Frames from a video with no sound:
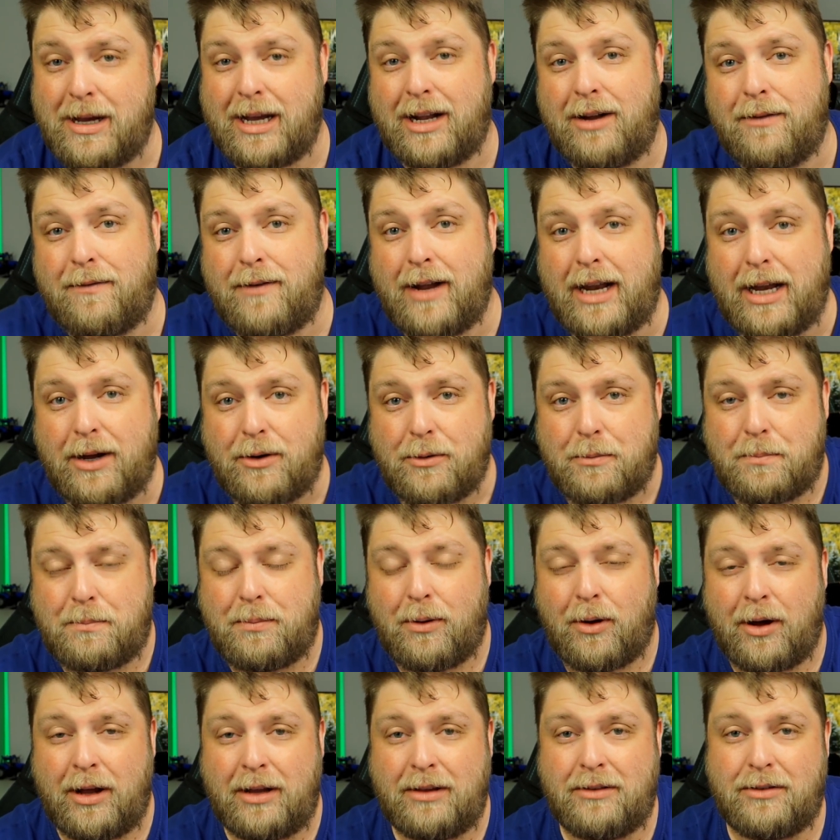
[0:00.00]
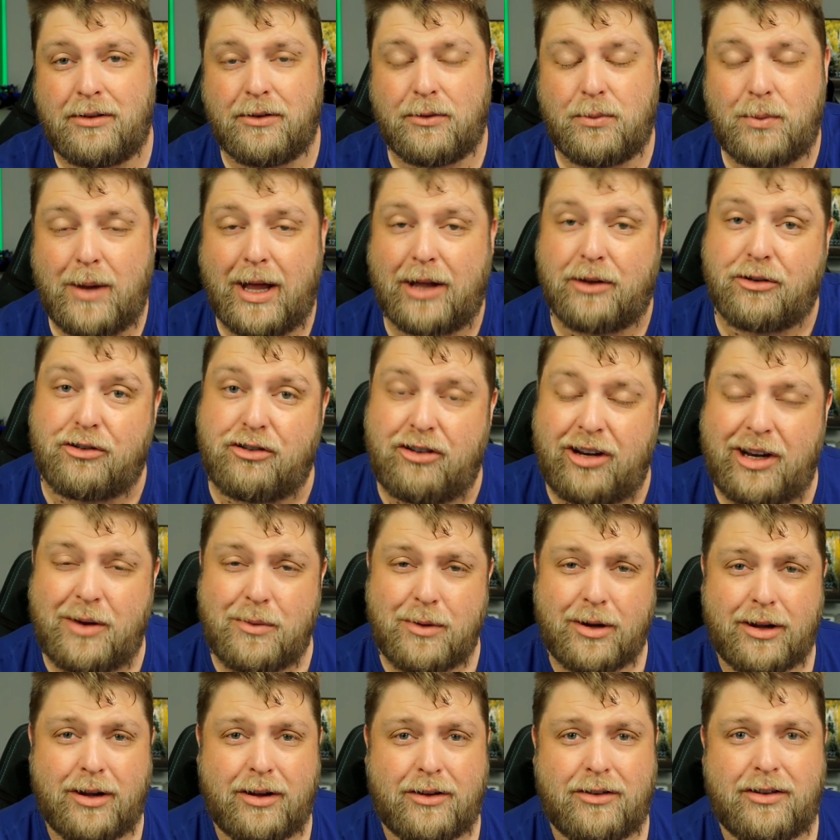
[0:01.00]
made a very good point as well. She
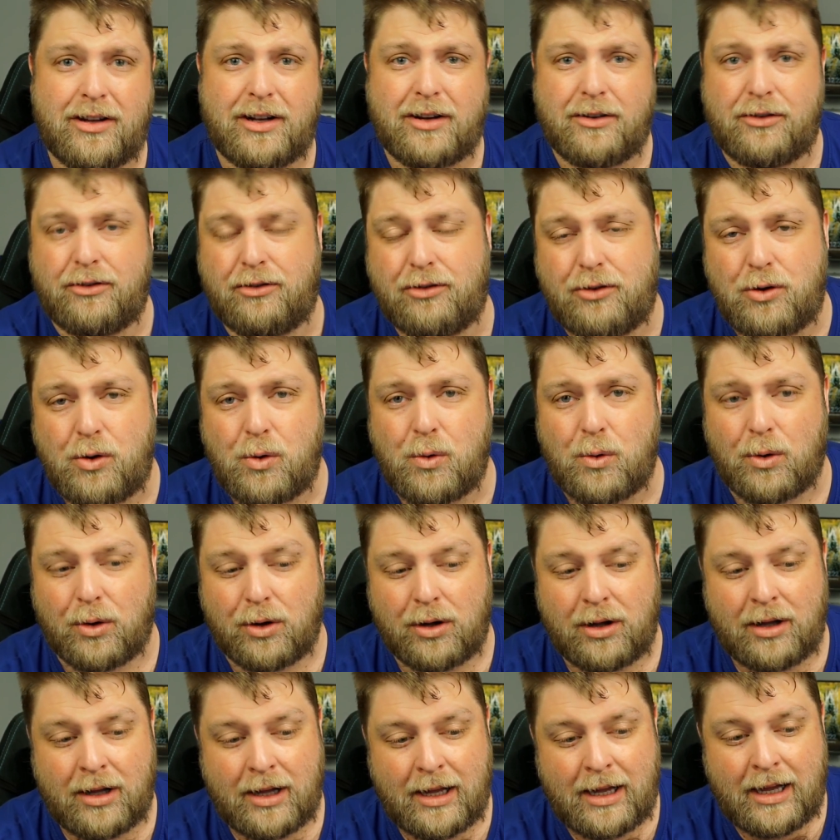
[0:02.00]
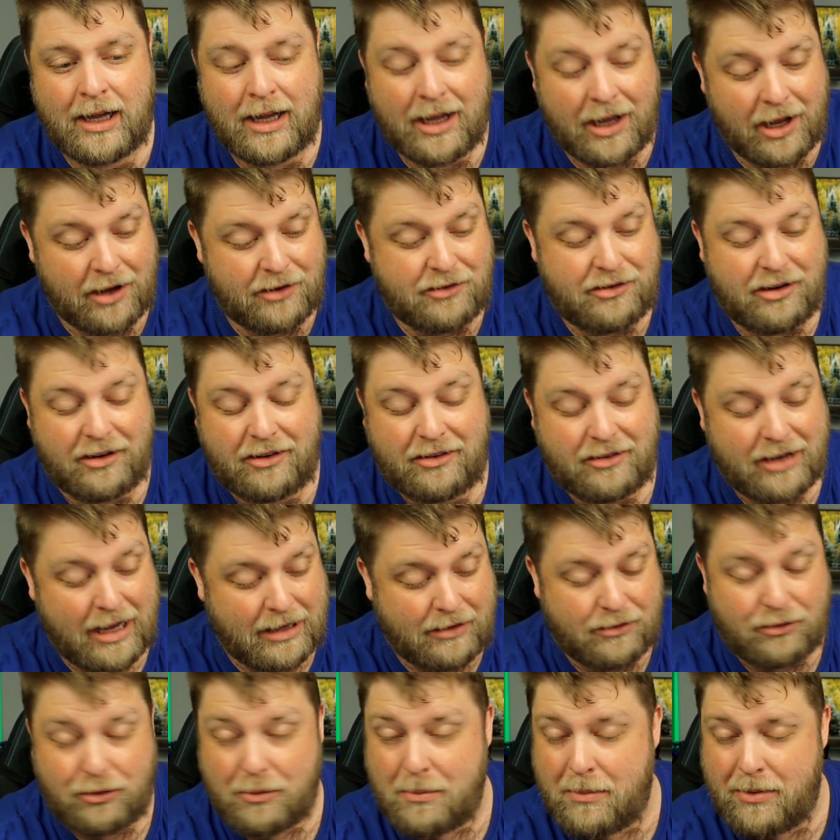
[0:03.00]
works in a school, and she
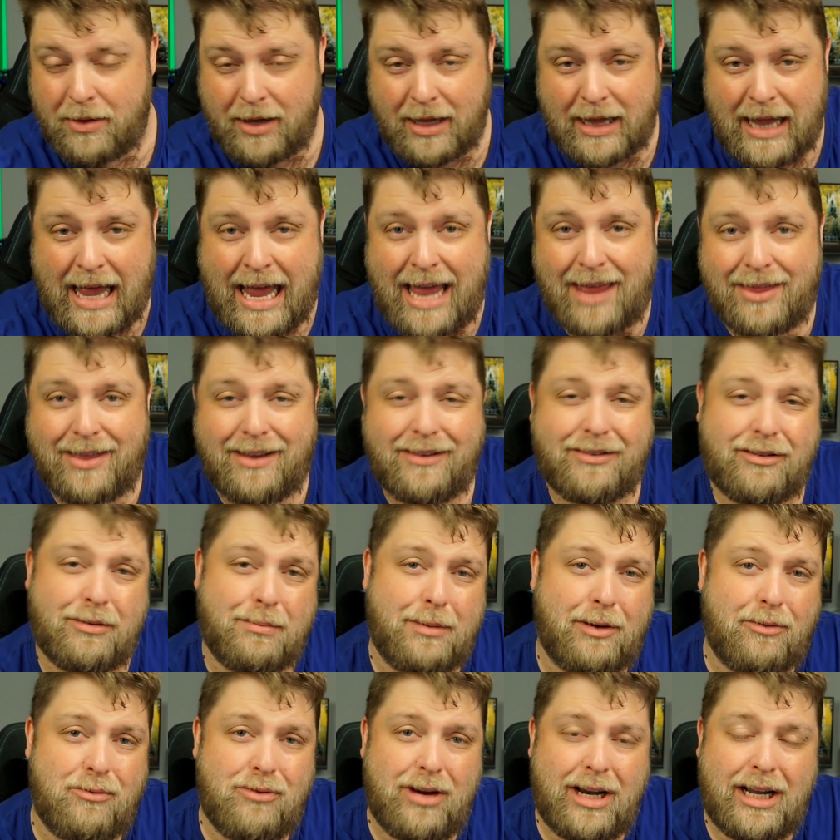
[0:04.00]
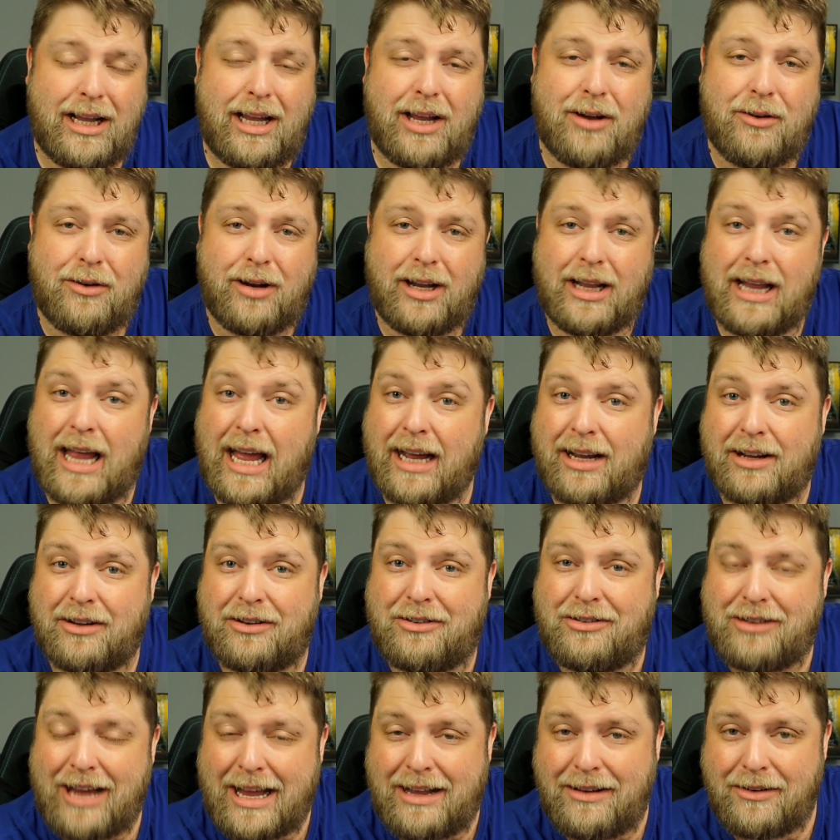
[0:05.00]
said something like this would be really good in like a
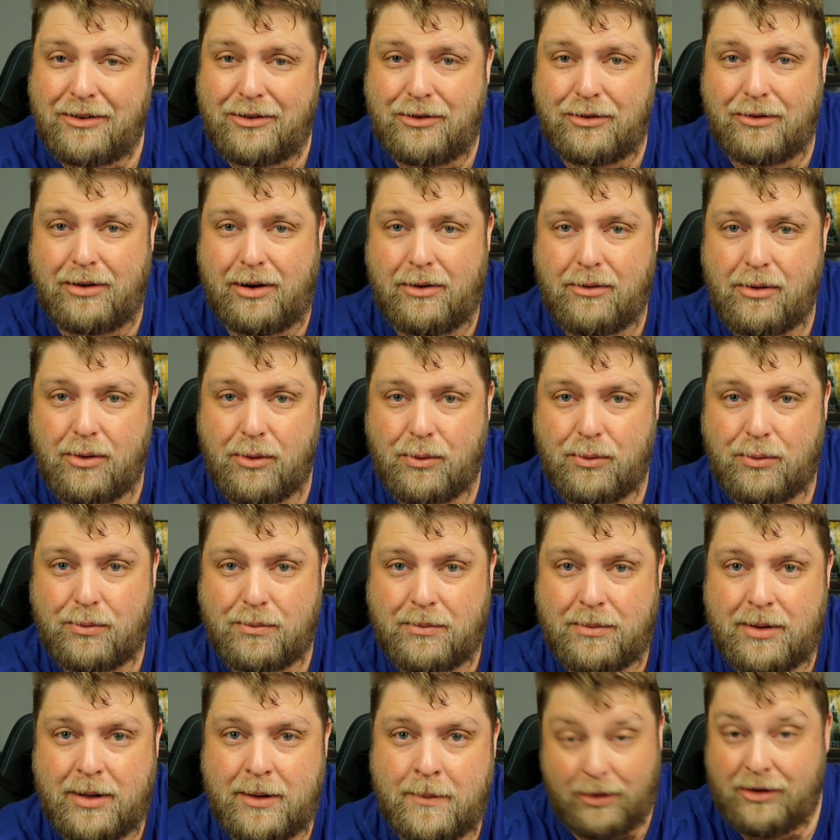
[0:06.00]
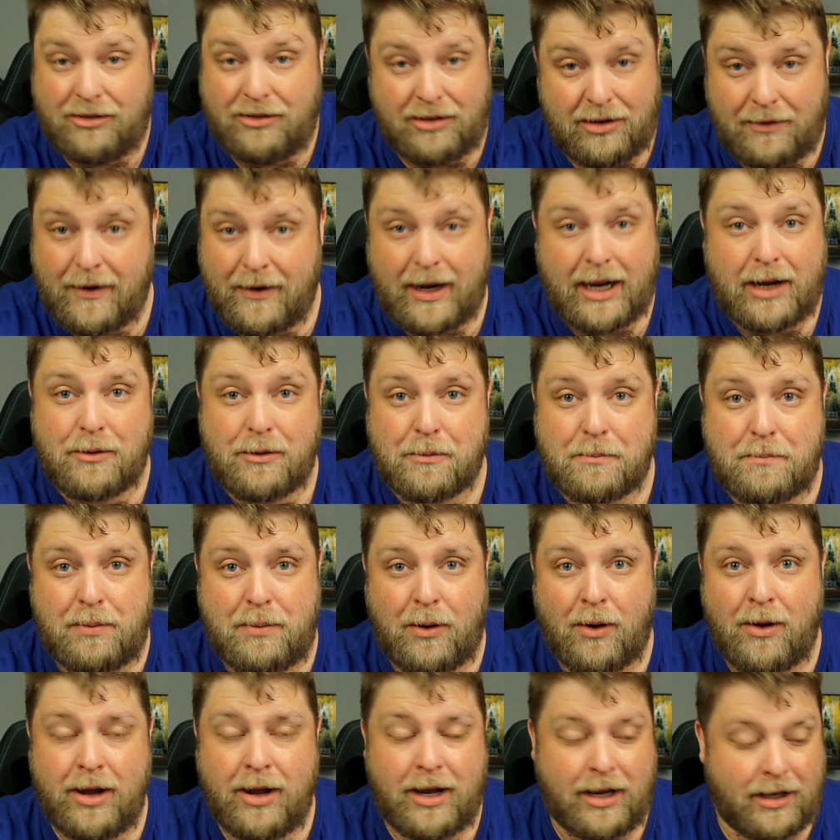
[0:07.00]
sensory room, which is a very good
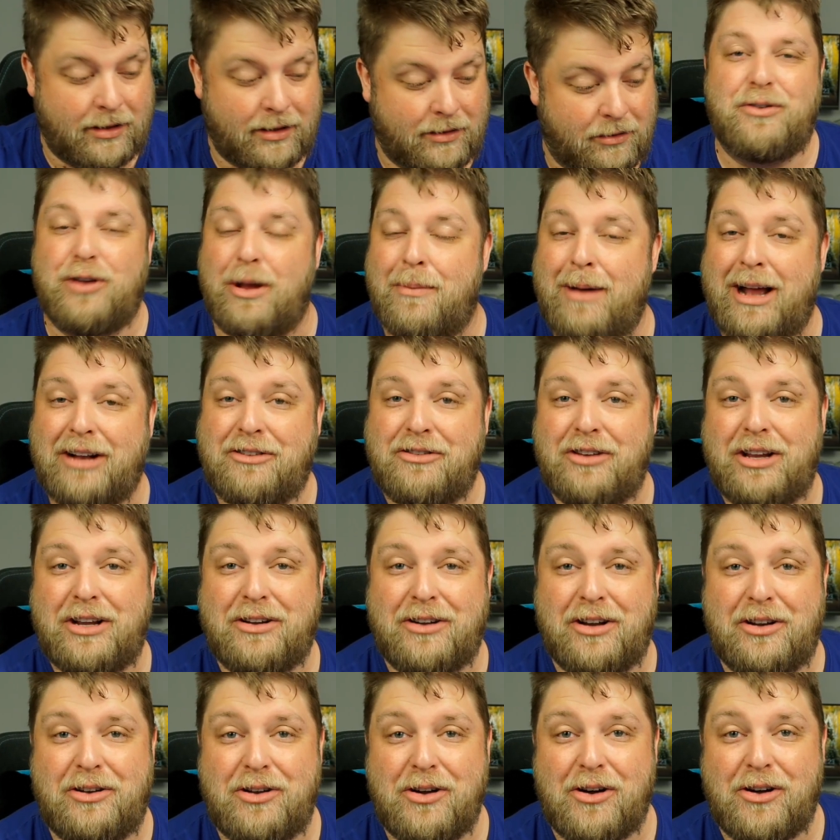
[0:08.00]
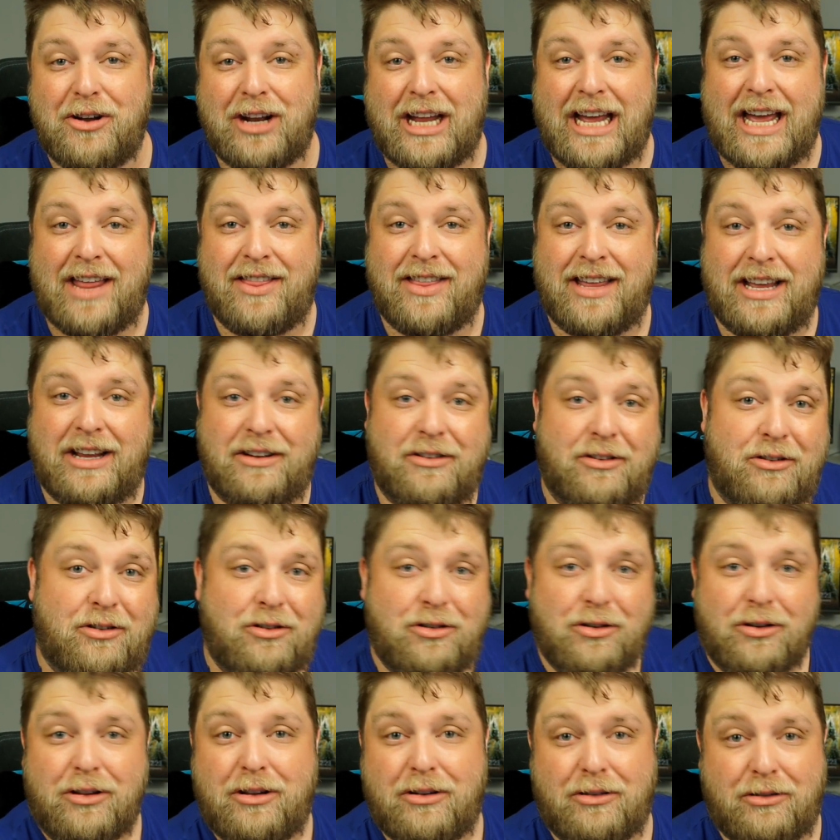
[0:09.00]
point. So I'm actually going to donate these
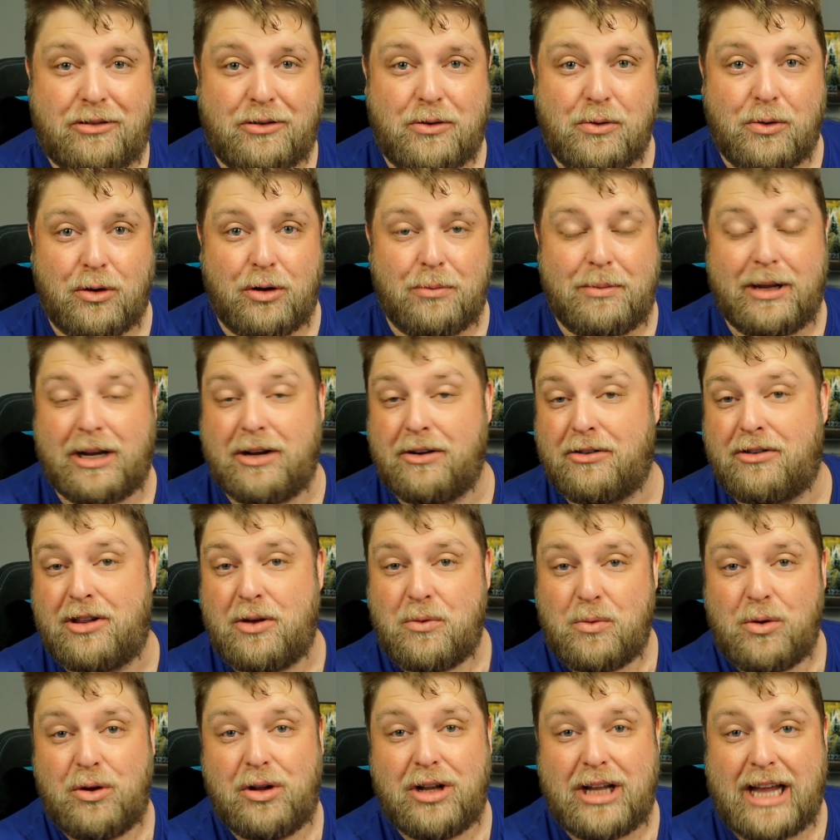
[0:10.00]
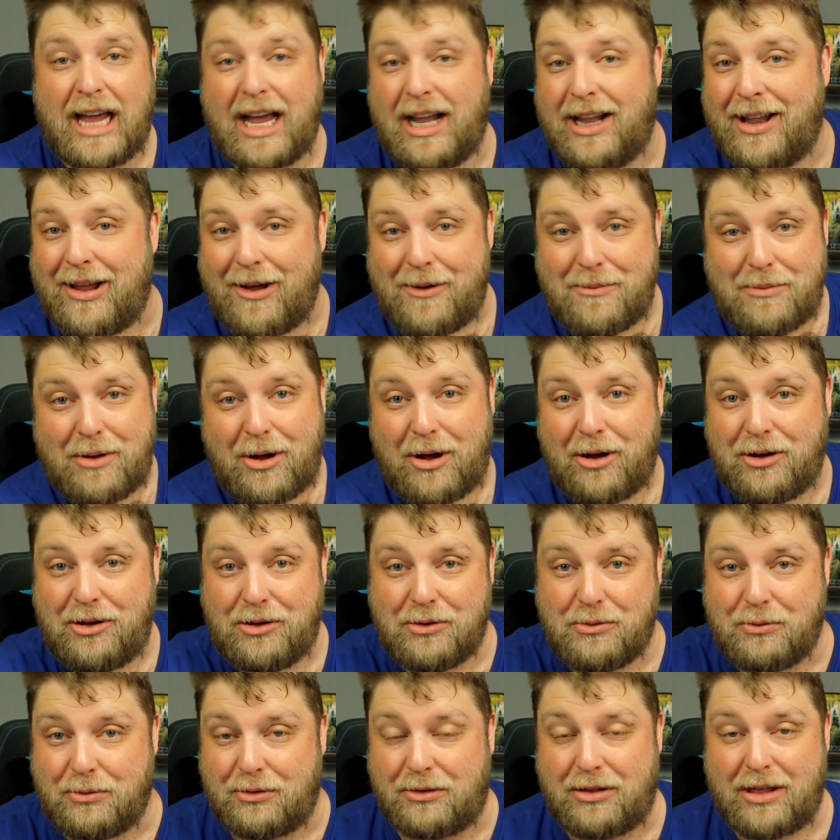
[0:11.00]
to the school, because they will get a lot more
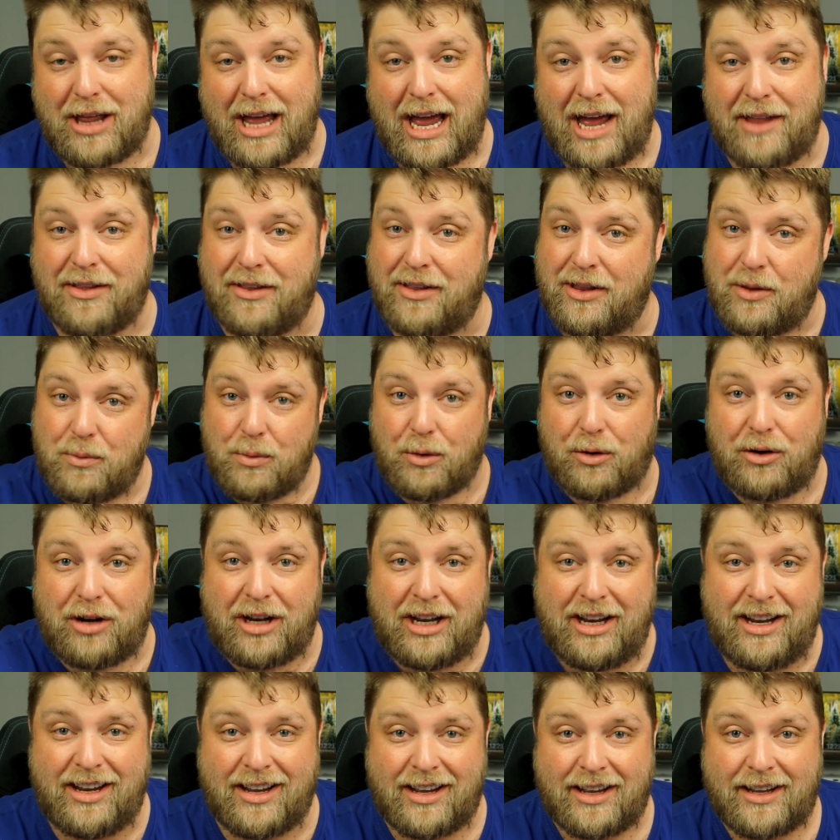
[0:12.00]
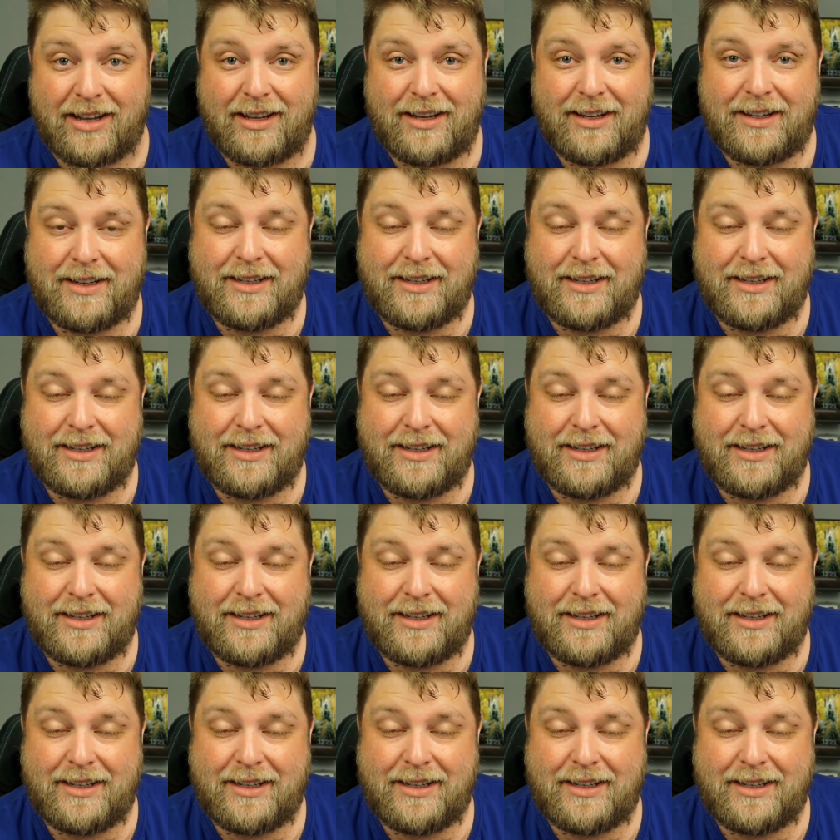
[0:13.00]
use there than they would here.